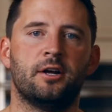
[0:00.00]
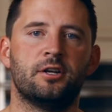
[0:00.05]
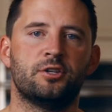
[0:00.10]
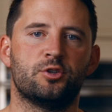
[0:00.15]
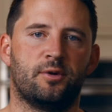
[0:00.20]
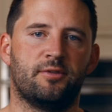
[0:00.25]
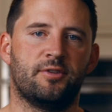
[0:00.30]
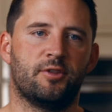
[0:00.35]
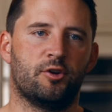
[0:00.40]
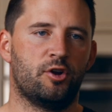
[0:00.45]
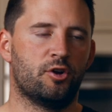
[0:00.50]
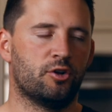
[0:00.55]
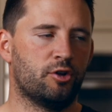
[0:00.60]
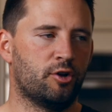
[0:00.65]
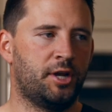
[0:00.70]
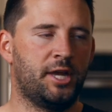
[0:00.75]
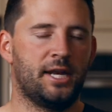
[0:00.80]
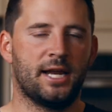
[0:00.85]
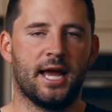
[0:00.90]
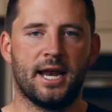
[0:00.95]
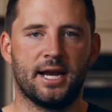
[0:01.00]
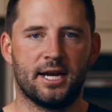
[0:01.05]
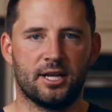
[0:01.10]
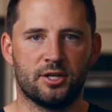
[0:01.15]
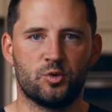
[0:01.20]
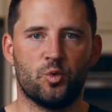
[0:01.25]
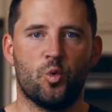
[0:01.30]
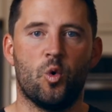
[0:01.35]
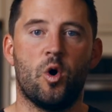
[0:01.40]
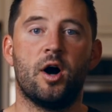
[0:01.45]
So even though you're looking at it
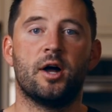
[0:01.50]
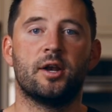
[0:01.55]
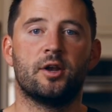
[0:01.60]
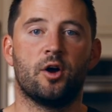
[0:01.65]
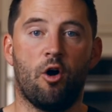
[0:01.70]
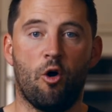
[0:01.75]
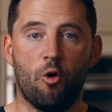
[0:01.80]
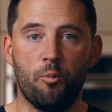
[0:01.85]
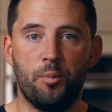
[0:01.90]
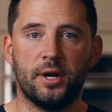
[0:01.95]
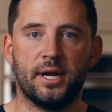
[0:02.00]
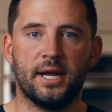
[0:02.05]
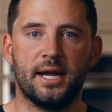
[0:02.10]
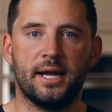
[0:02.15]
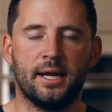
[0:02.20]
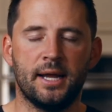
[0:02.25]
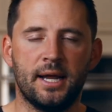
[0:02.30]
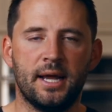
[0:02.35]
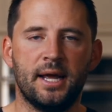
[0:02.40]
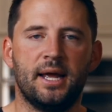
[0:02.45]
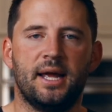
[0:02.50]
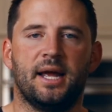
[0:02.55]
as one opening,